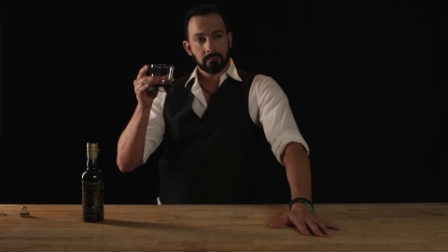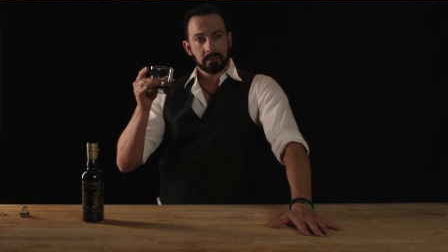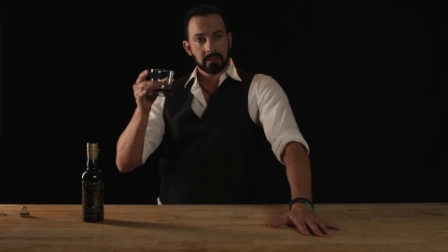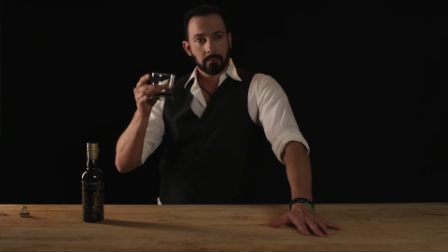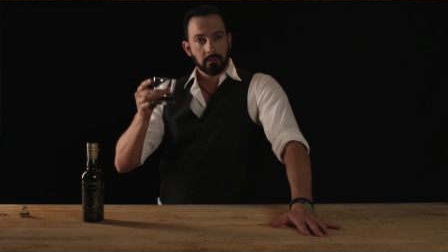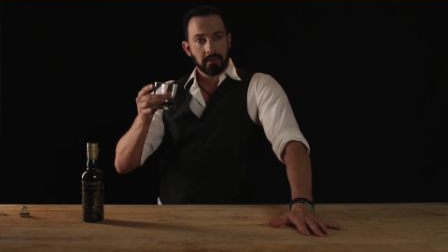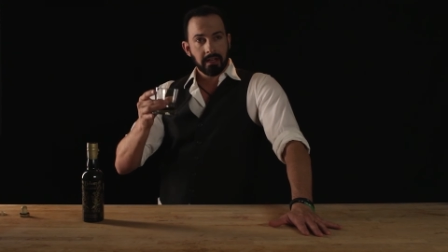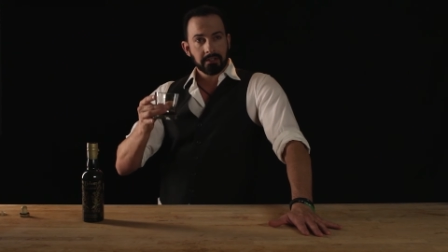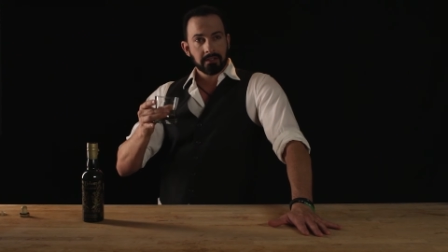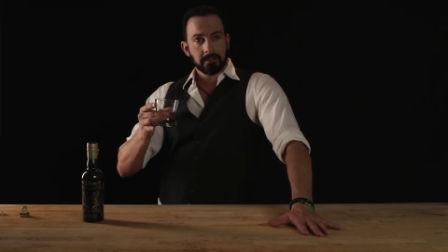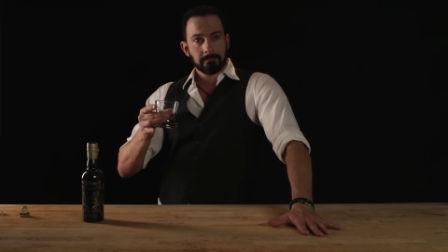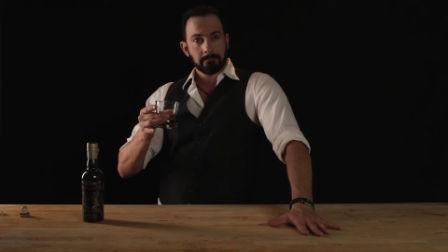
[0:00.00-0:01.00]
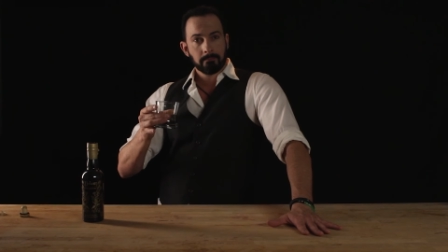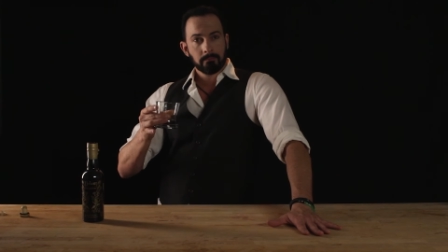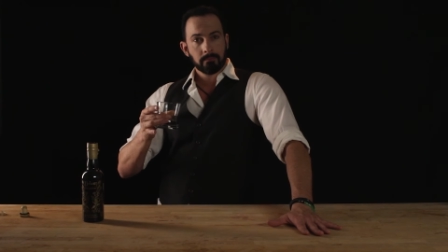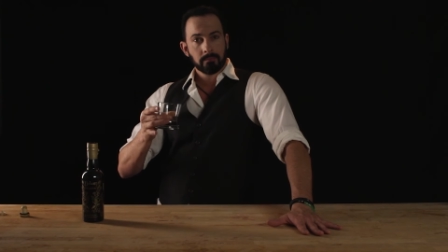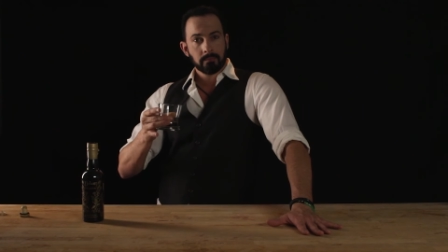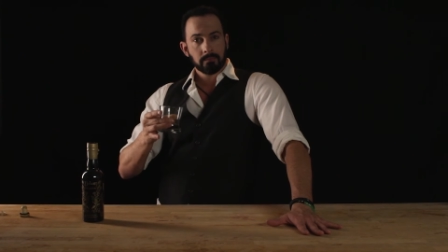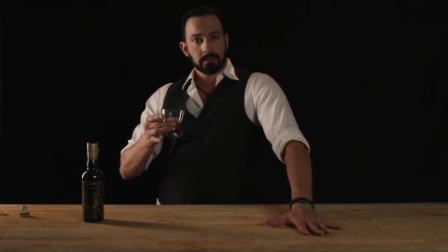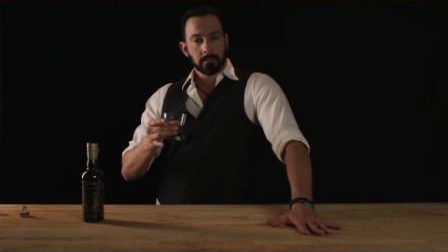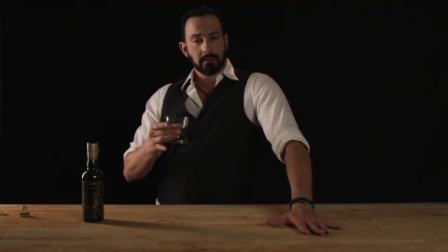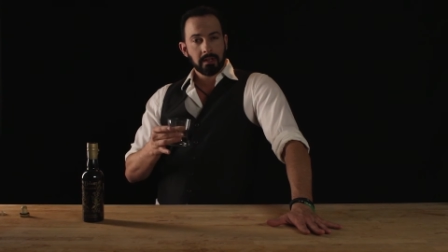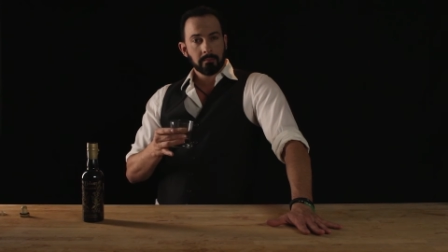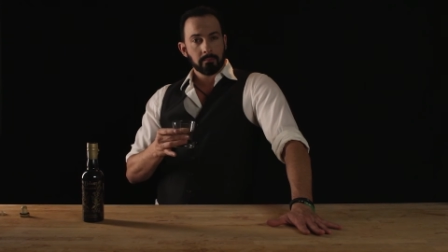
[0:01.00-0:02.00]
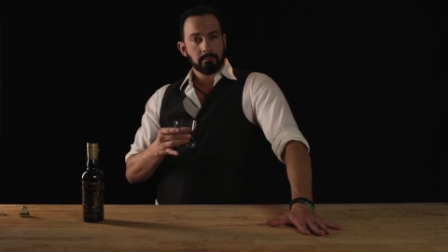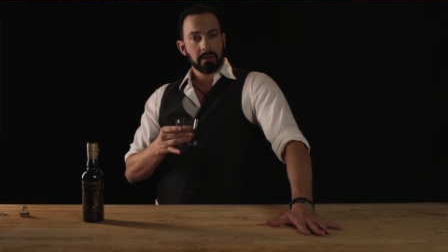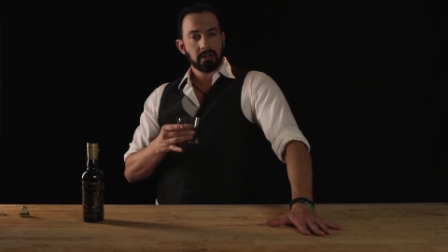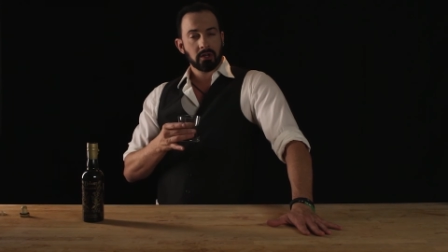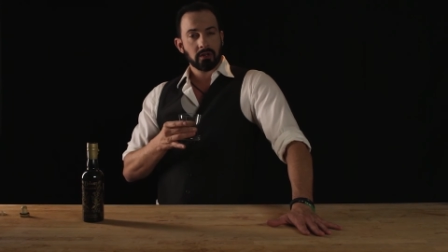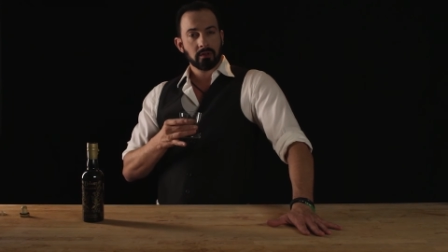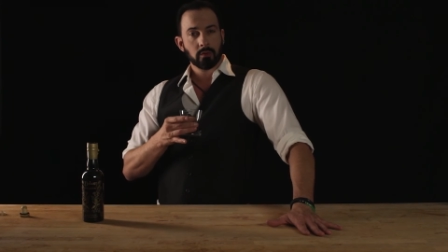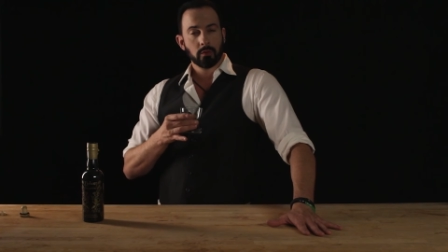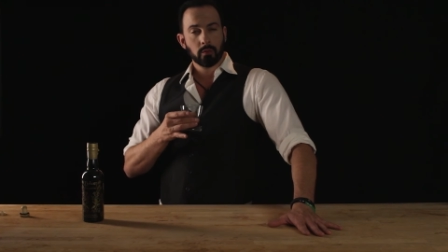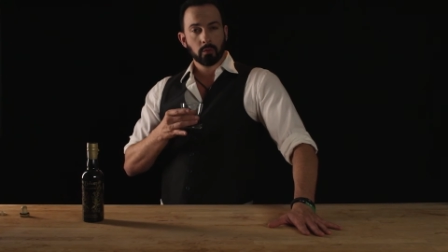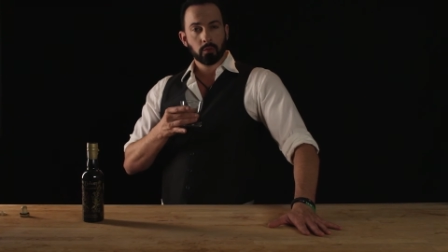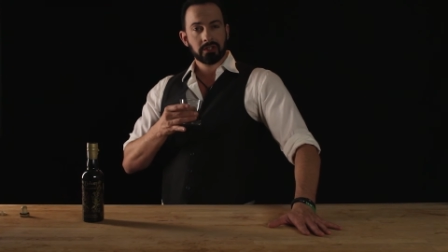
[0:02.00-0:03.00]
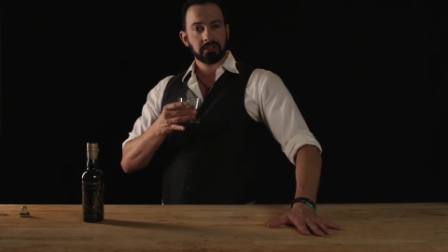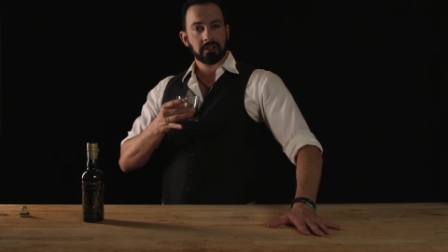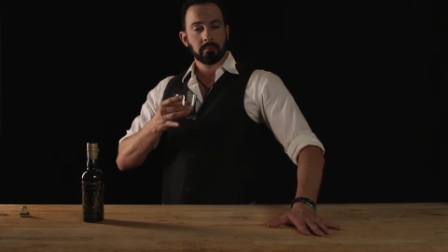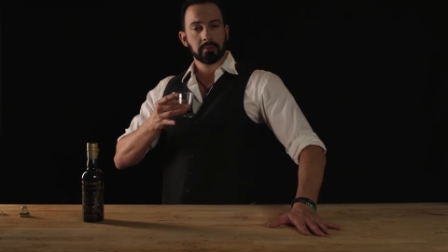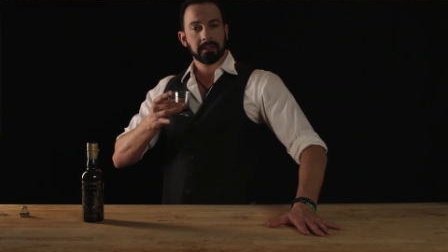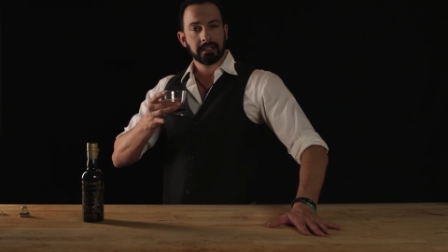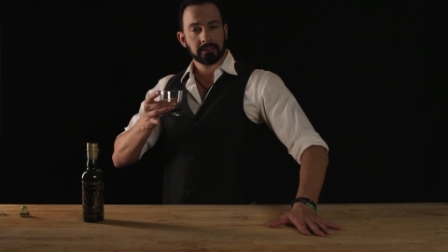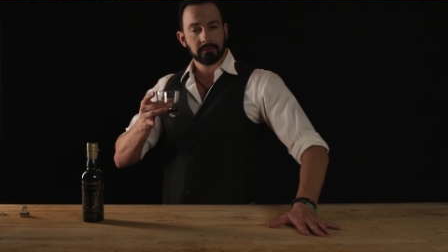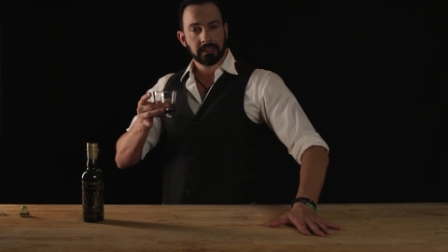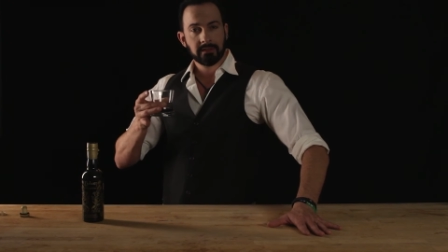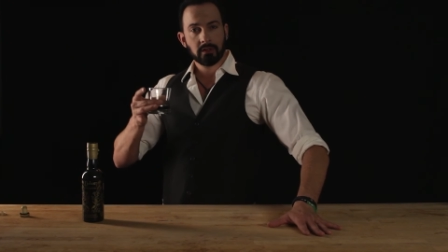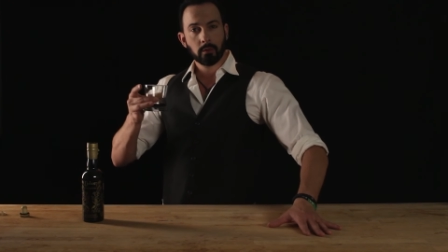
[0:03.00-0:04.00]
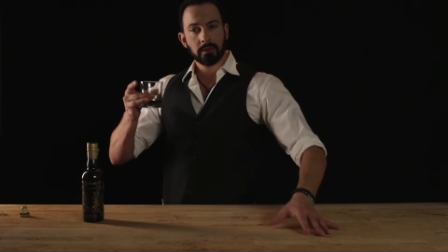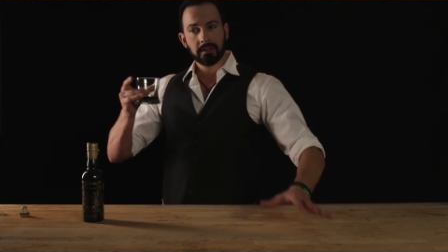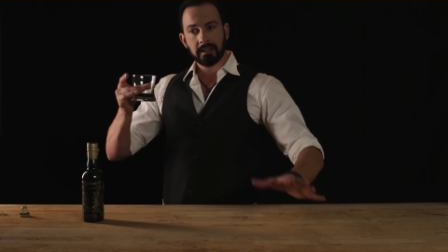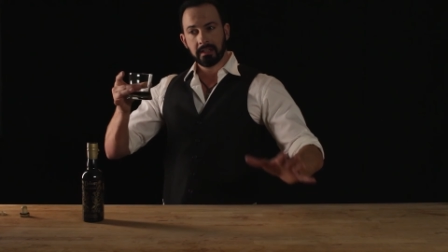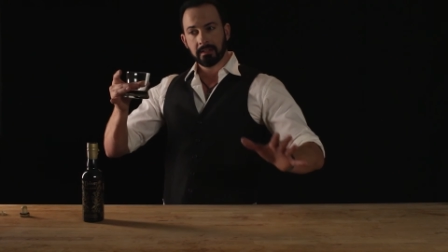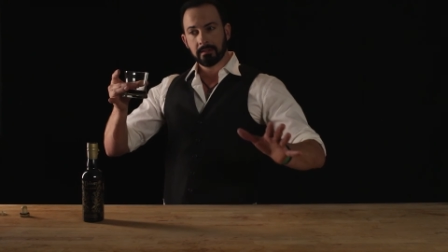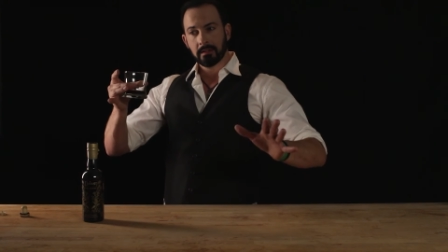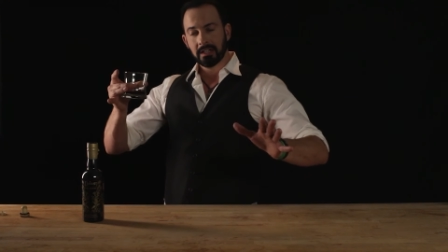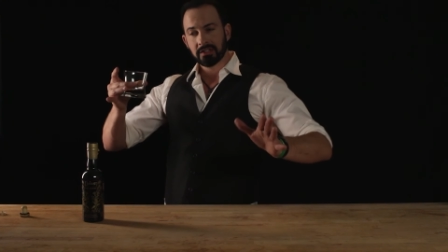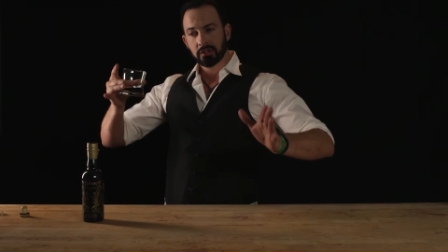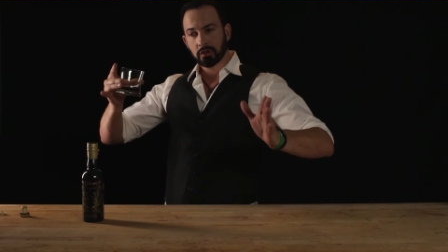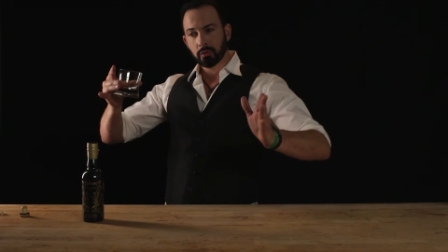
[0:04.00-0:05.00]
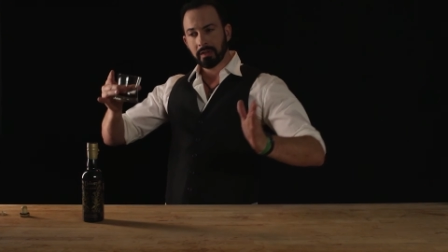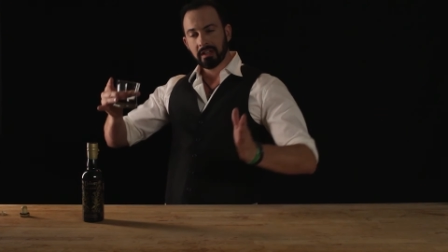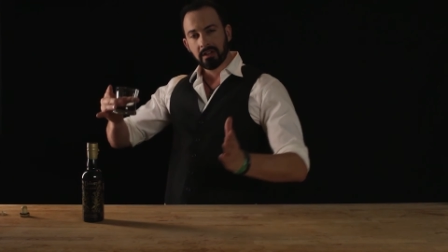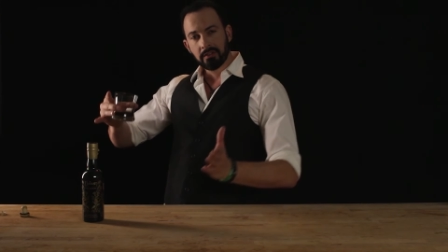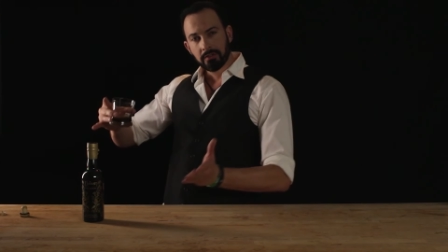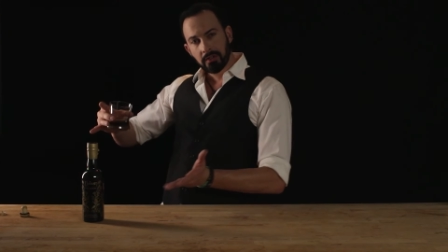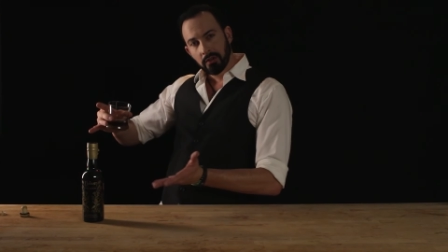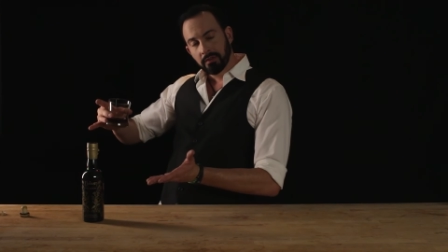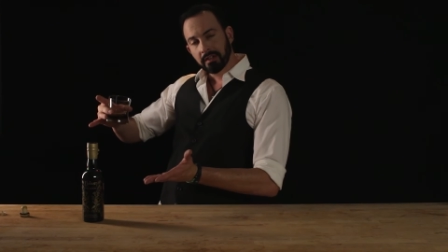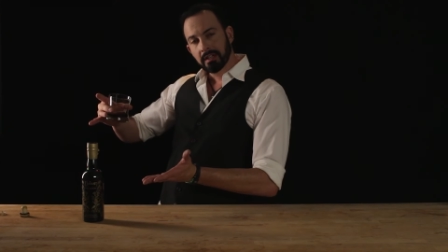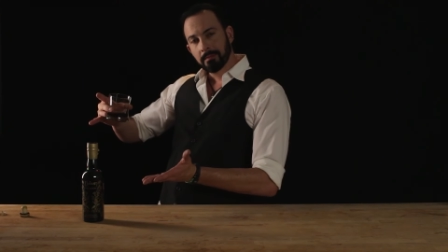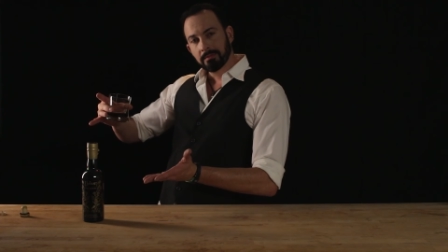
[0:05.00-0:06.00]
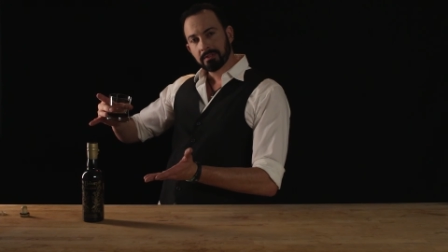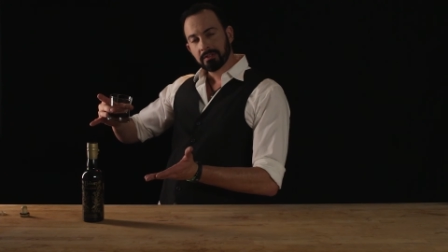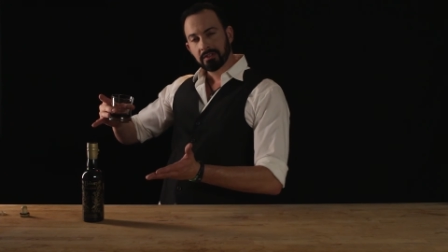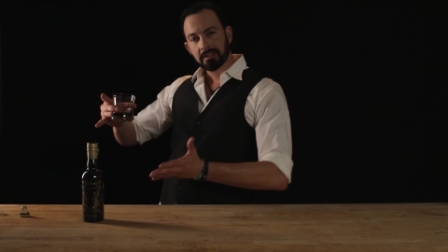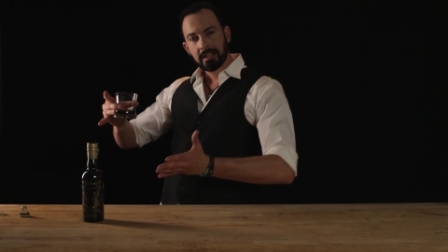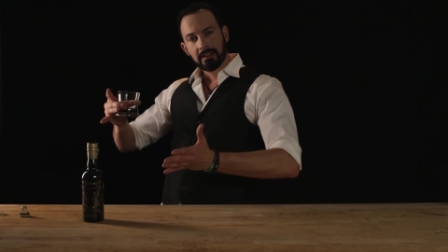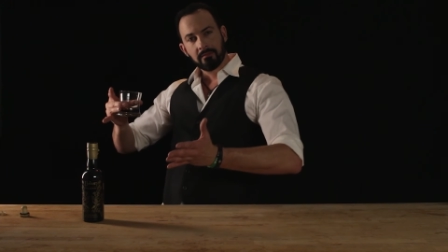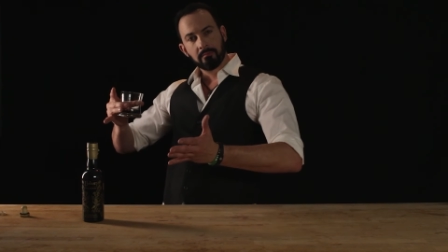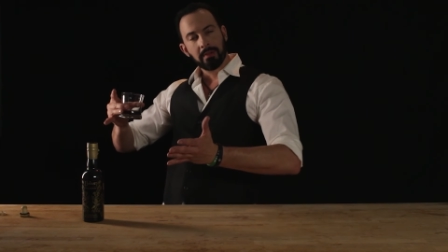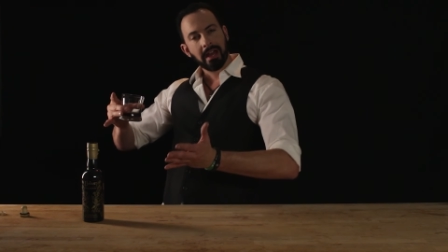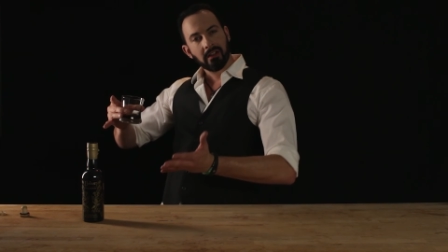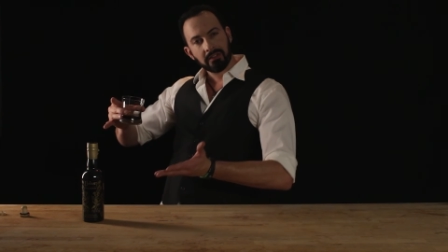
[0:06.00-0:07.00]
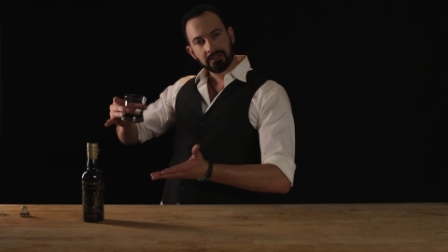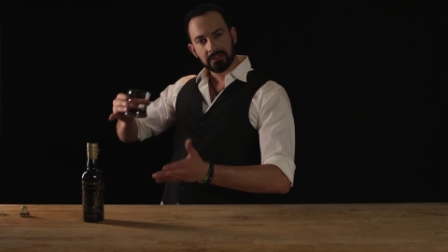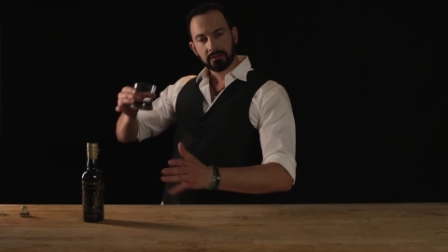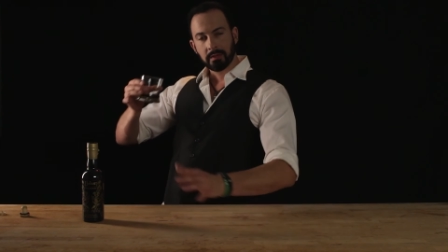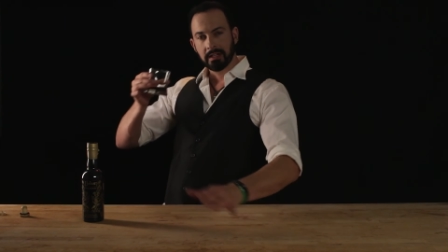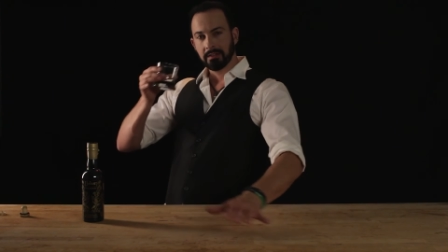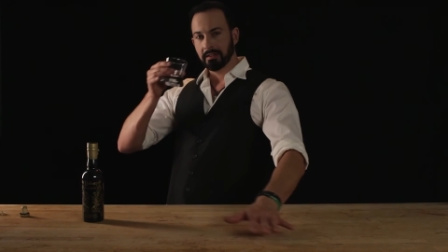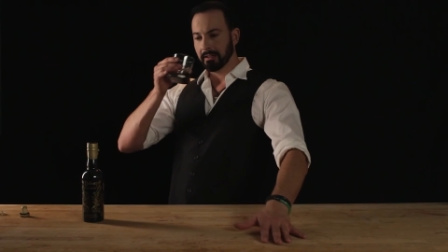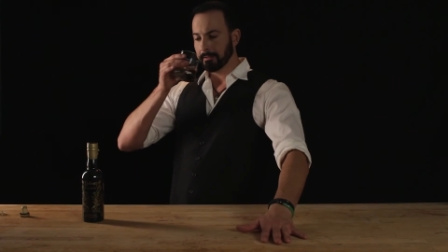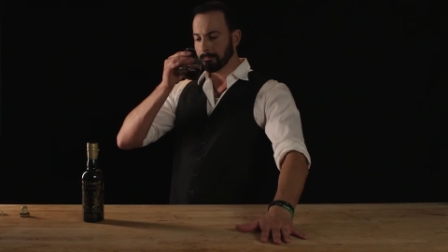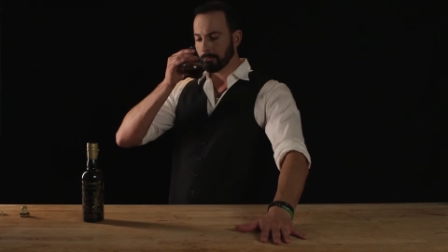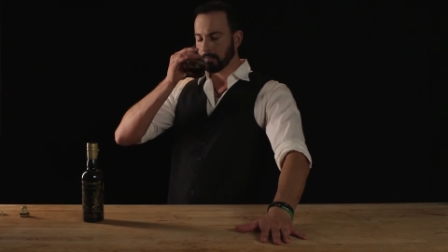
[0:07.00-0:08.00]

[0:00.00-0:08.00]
some of that bitter, rich, complex flavor with a sweet undertone that comes and just kind of balances right there.